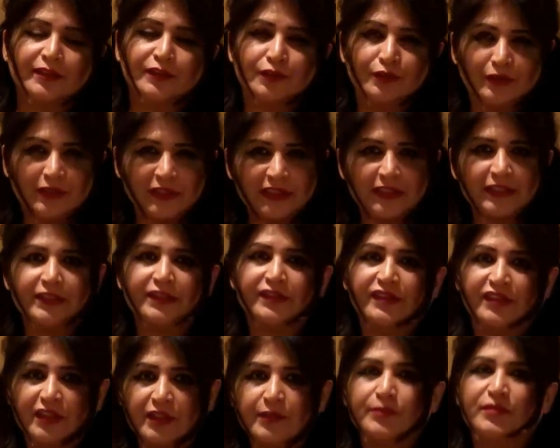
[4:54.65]
Today it
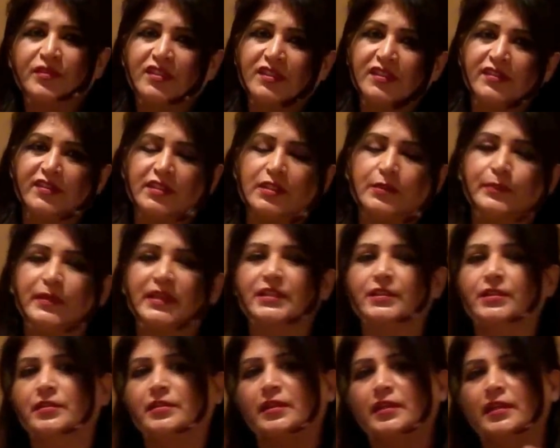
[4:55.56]
seems easy,
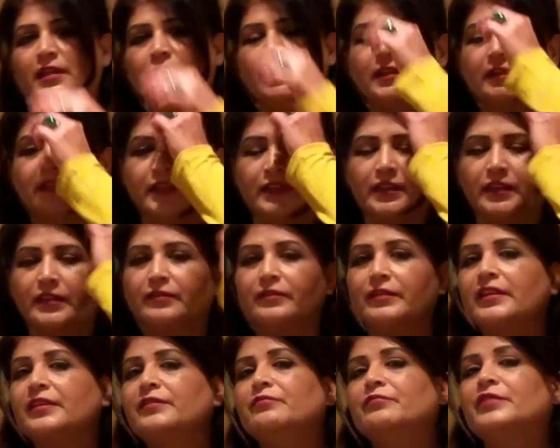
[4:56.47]
but earlier
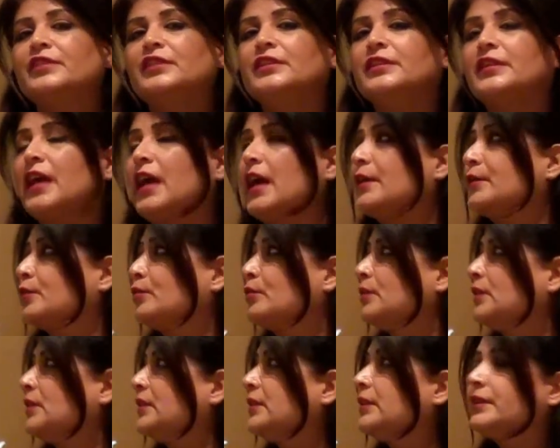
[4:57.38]
when we had
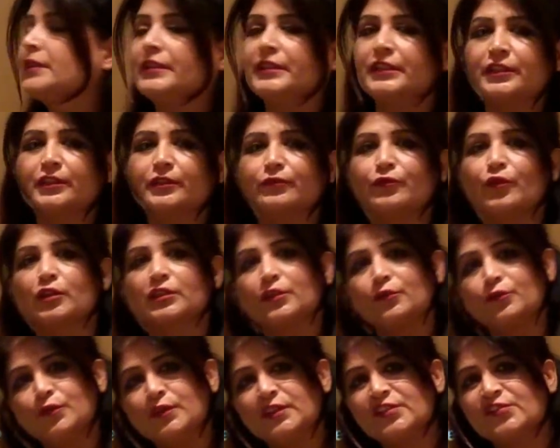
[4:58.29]
to learn it for
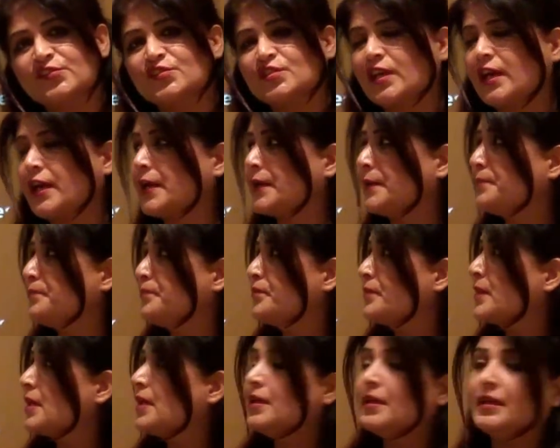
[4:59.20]
the first time,
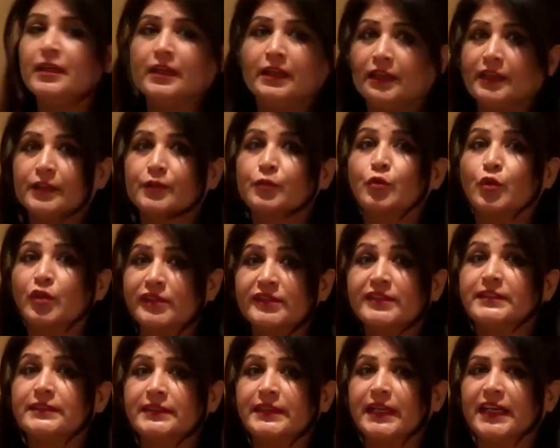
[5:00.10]
It
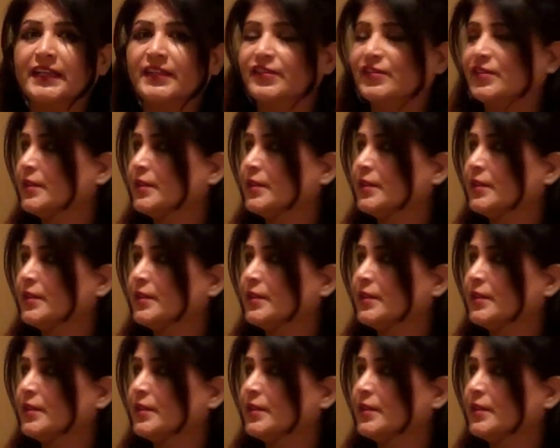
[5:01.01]
wasn't that